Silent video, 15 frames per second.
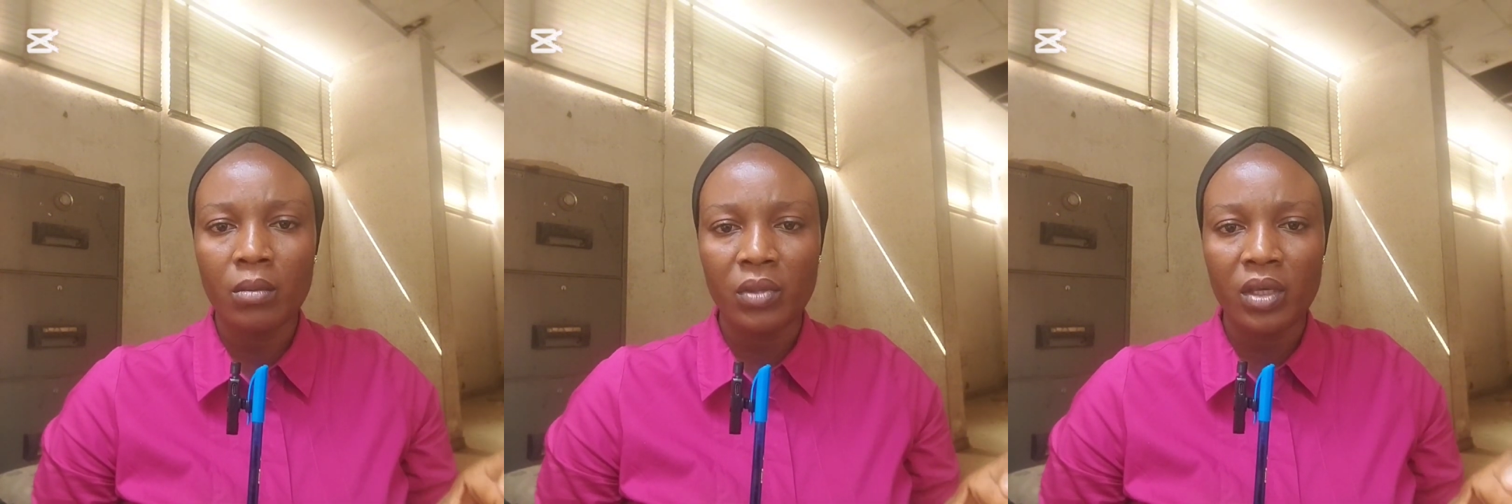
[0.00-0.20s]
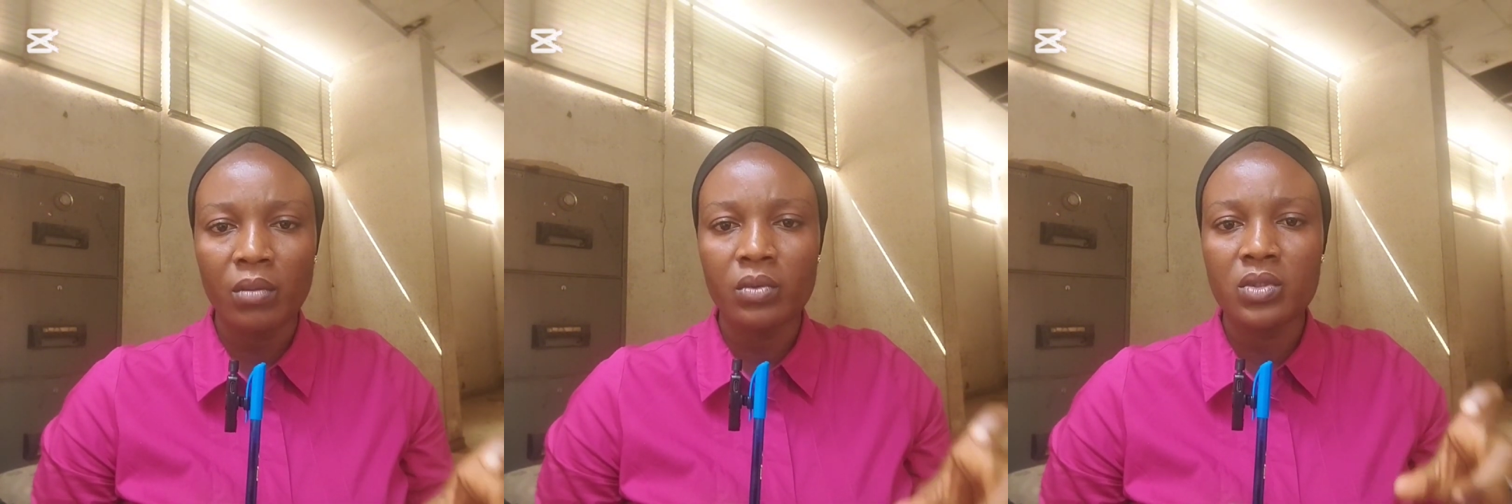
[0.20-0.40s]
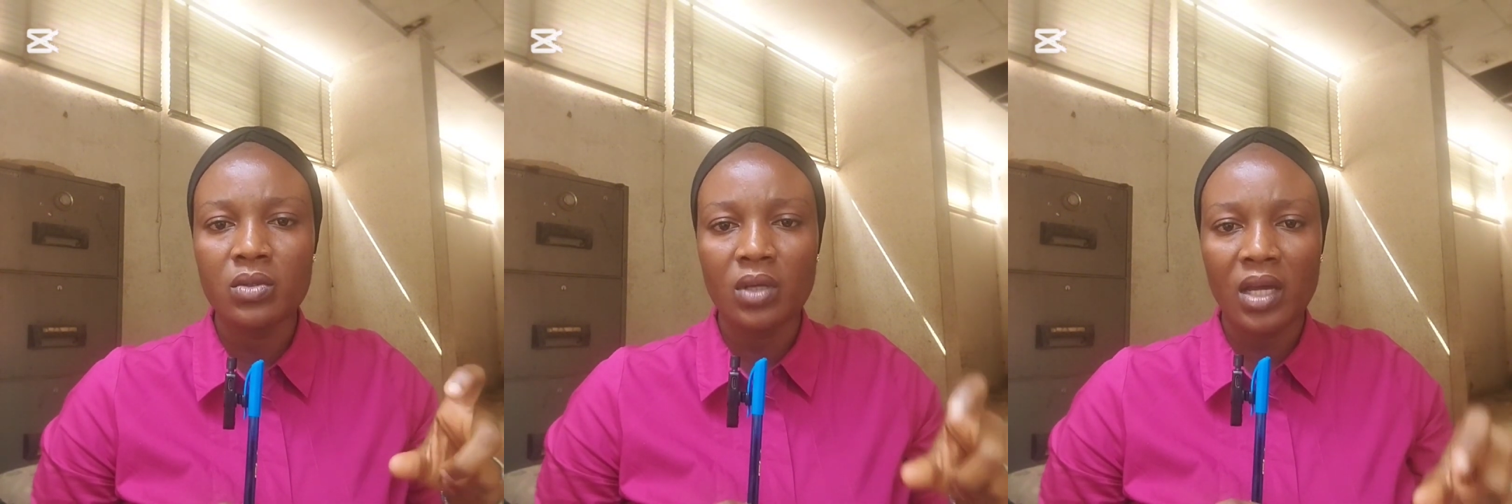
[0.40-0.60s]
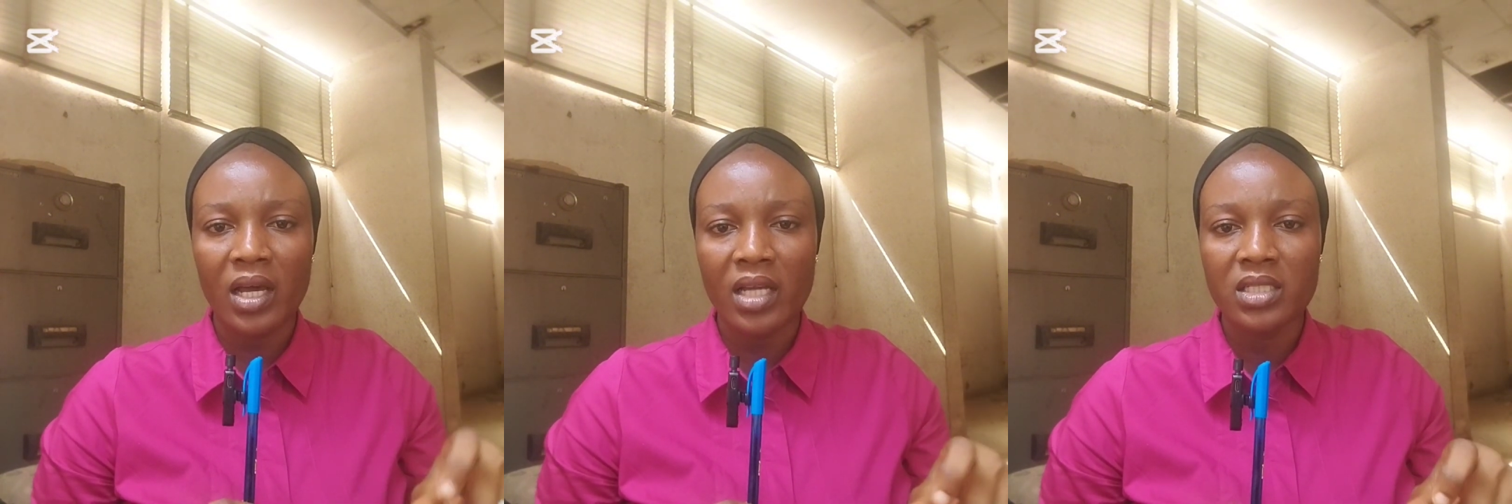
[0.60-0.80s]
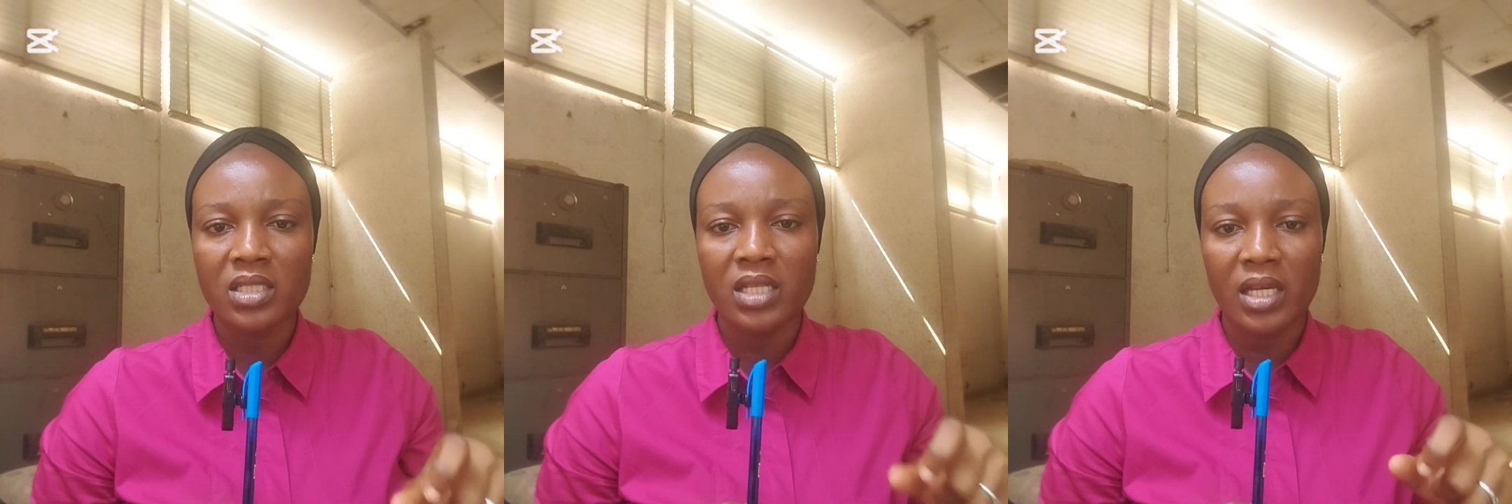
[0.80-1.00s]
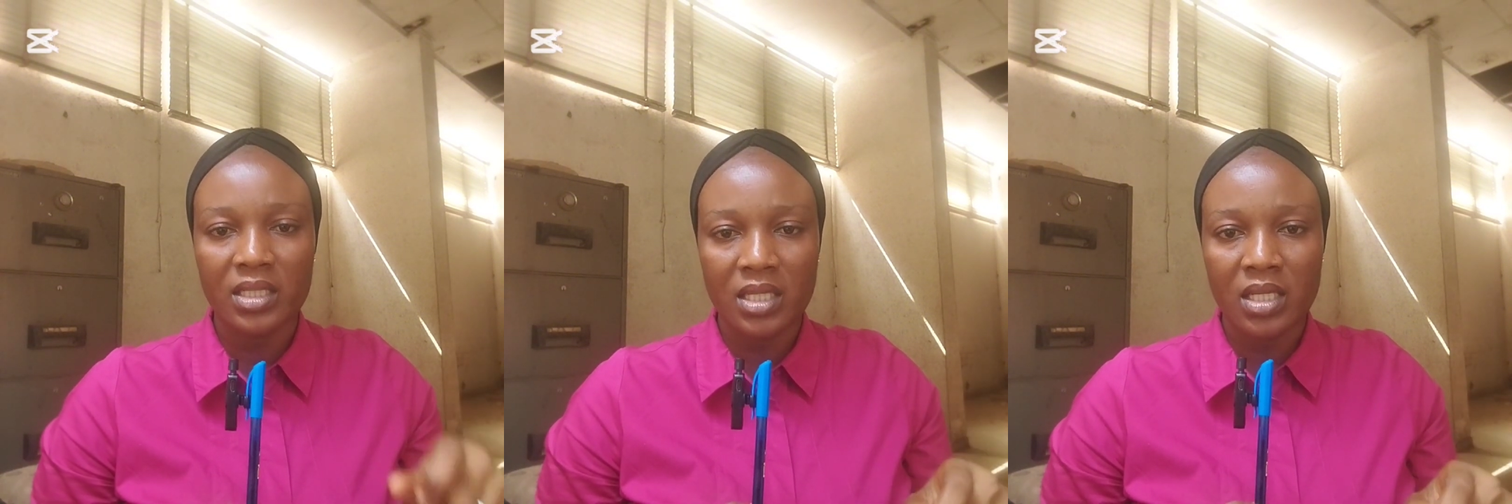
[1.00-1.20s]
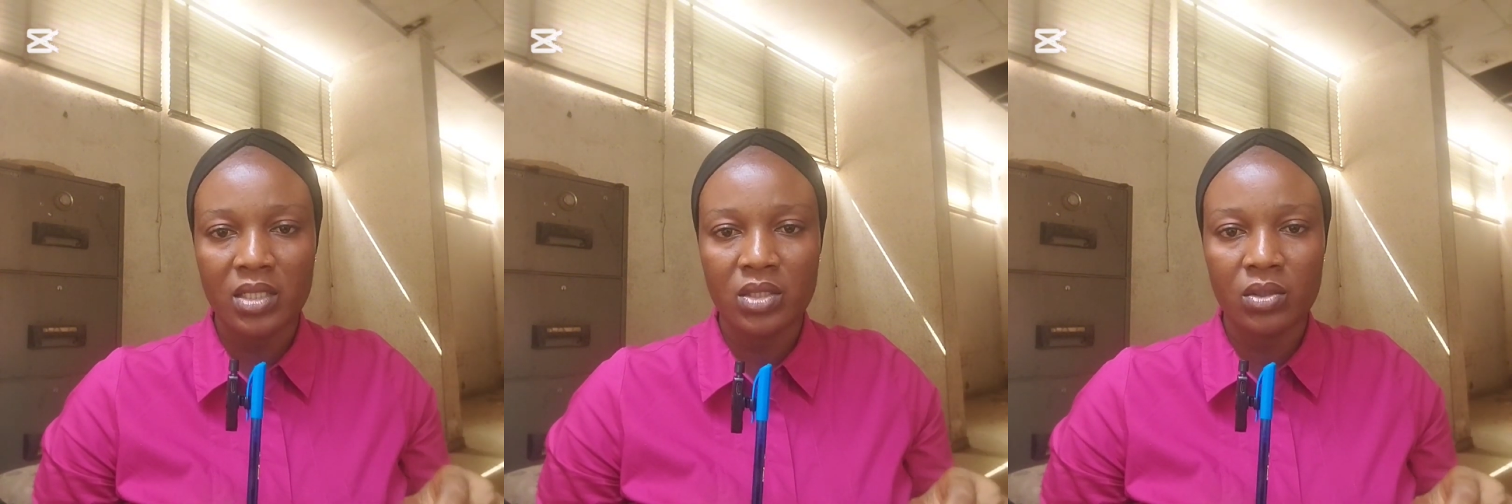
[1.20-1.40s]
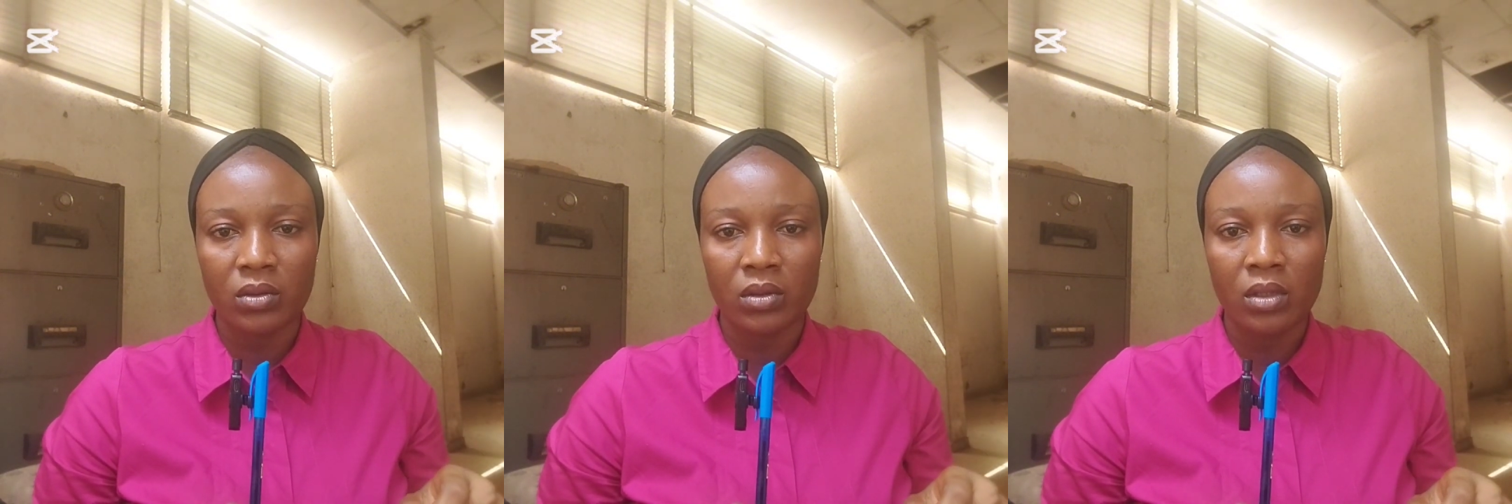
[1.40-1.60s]
be able to catch the
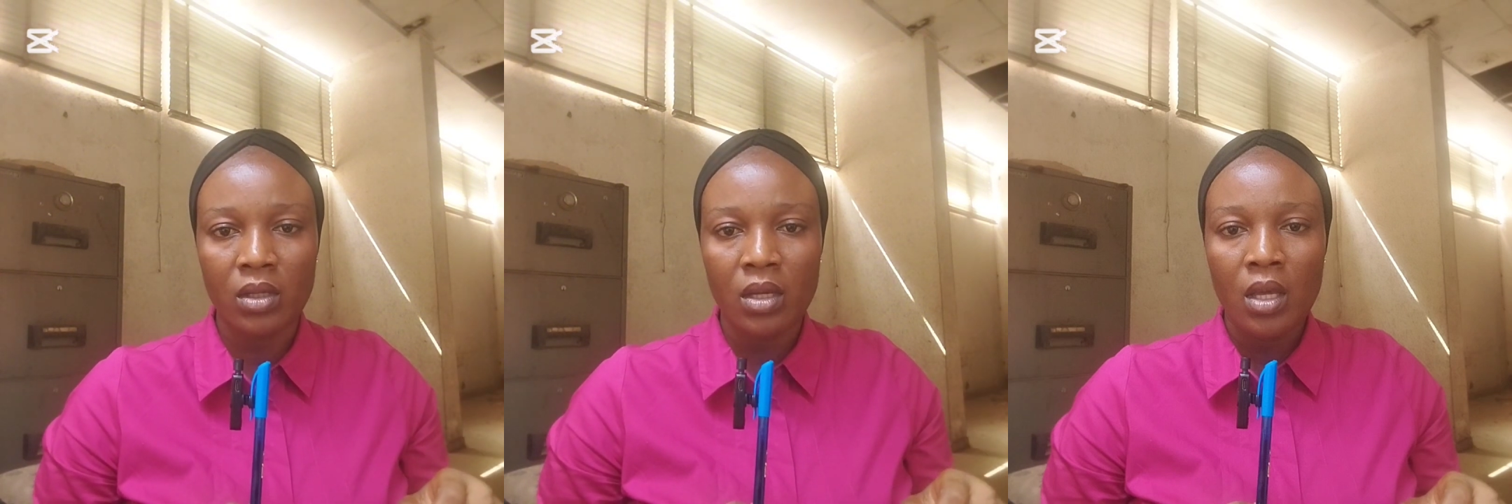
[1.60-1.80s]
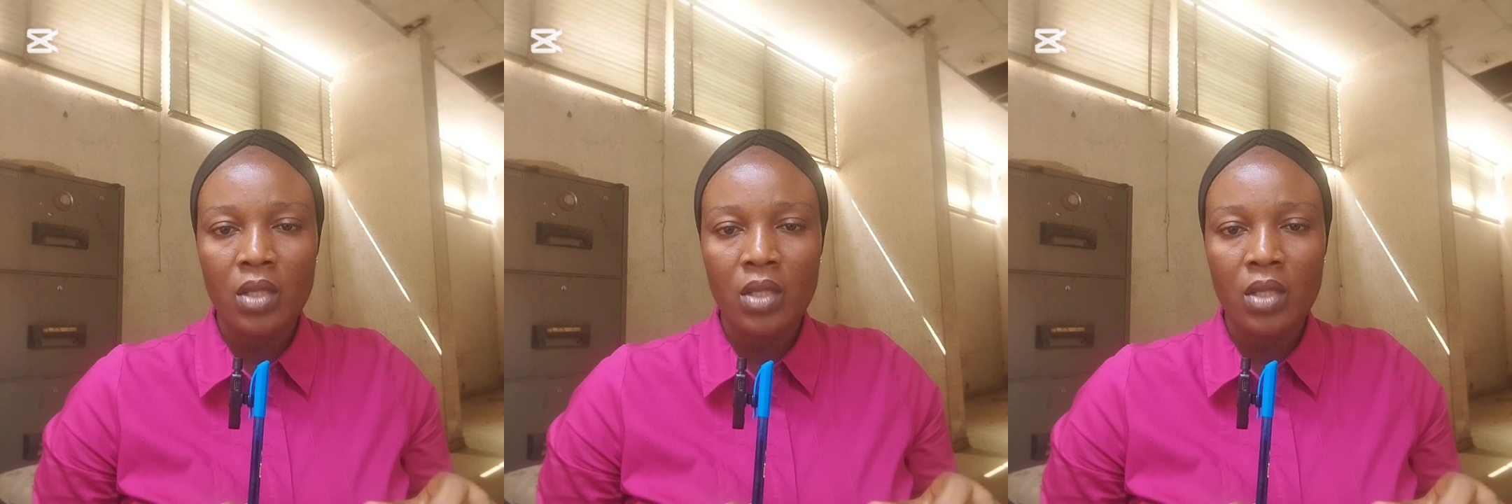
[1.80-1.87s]
attention.